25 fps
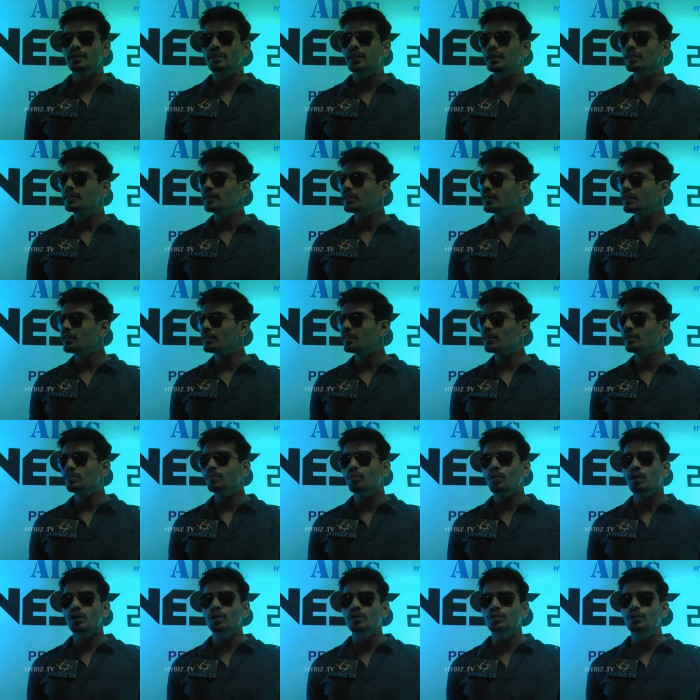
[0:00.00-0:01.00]
That's the reason
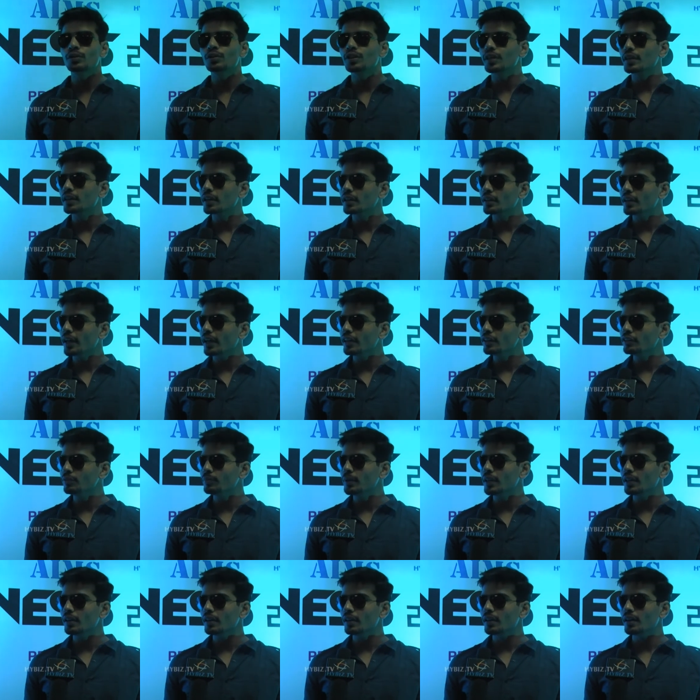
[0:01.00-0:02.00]
Bollywood recognized
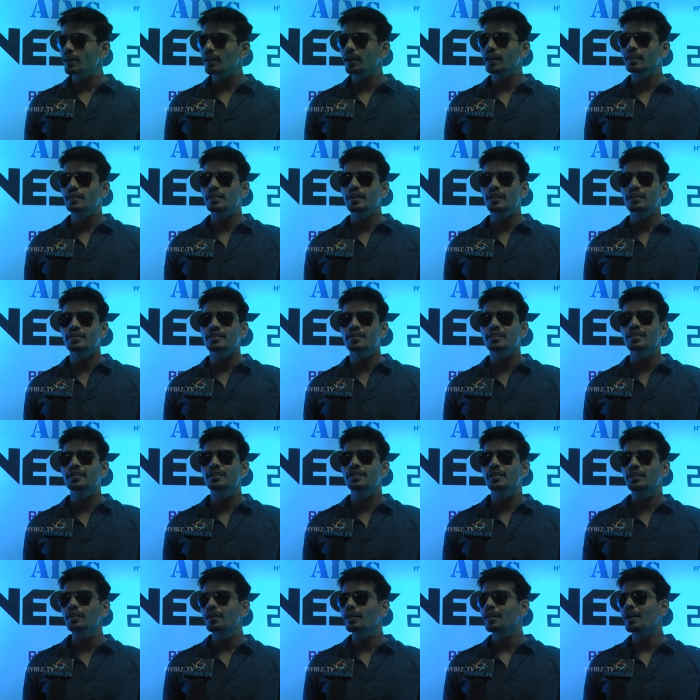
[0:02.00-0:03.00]
me, and that's the
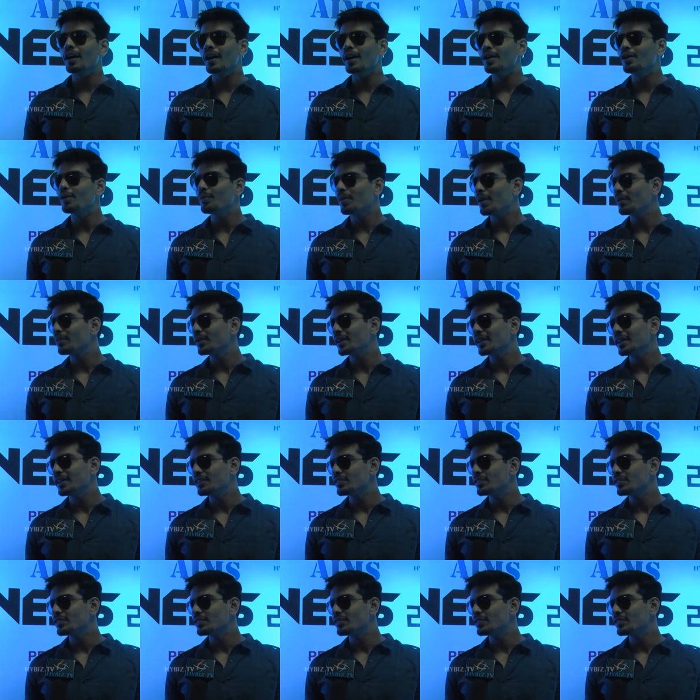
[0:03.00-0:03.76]
reason I hope I'm getting